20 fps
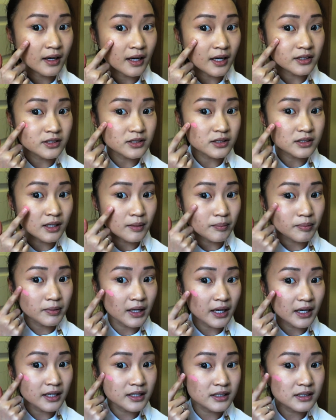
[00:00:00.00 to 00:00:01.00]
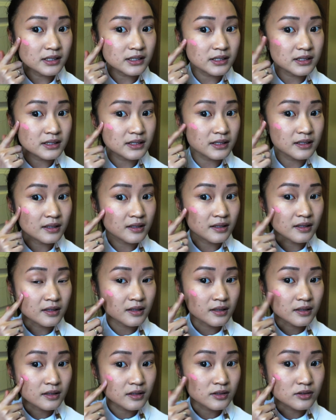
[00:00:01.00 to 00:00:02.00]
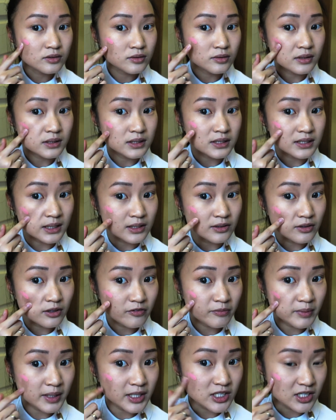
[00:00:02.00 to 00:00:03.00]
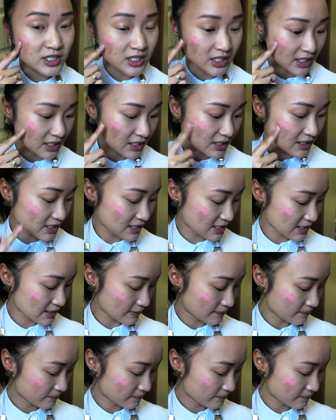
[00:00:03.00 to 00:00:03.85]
I just apply this to the center of my cheeks.